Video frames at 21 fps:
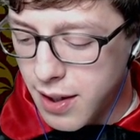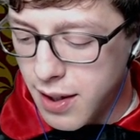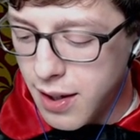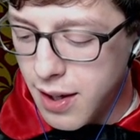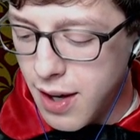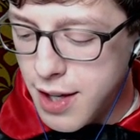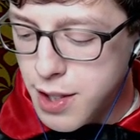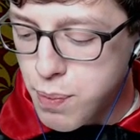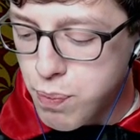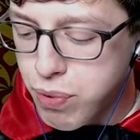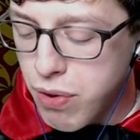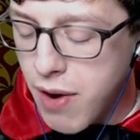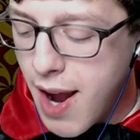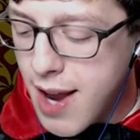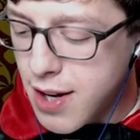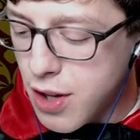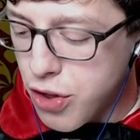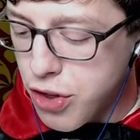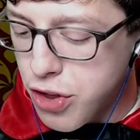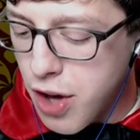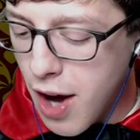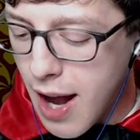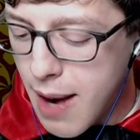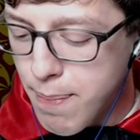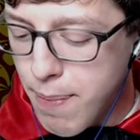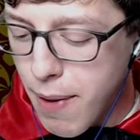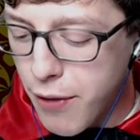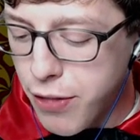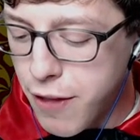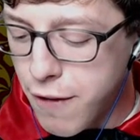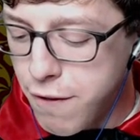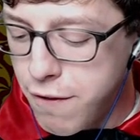As Brandon thought
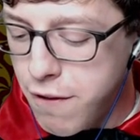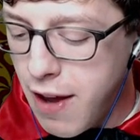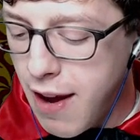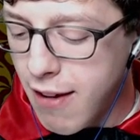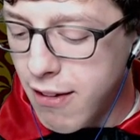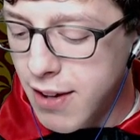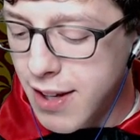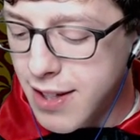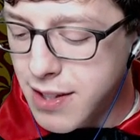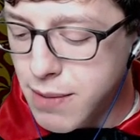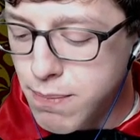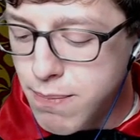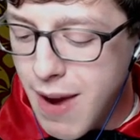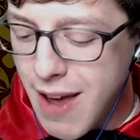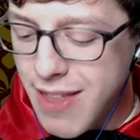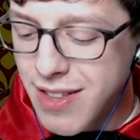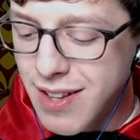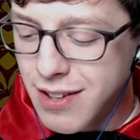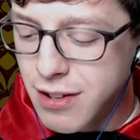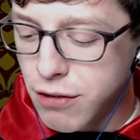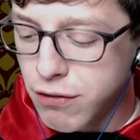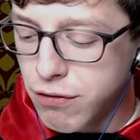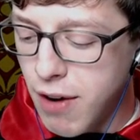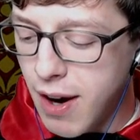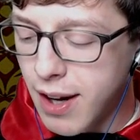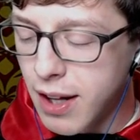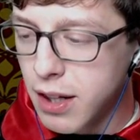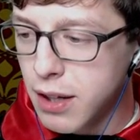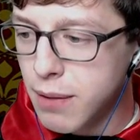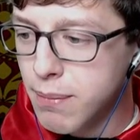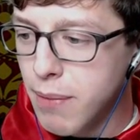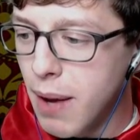about the various methods a regular
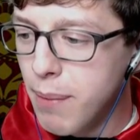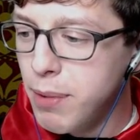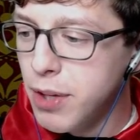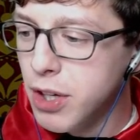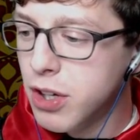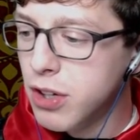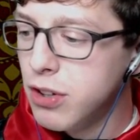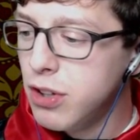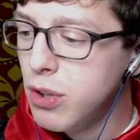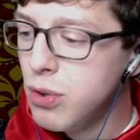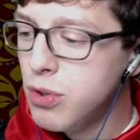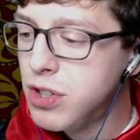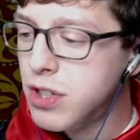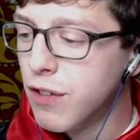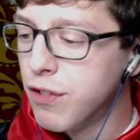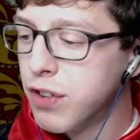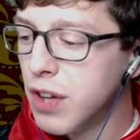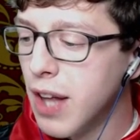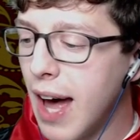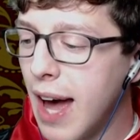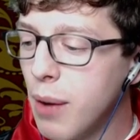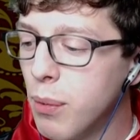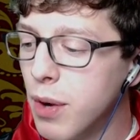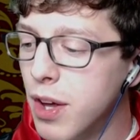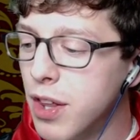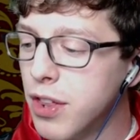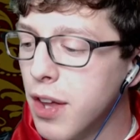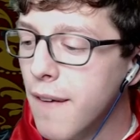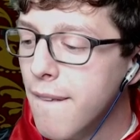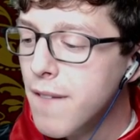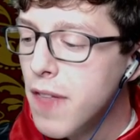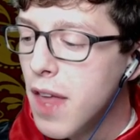mummy could use to fly
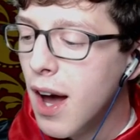with,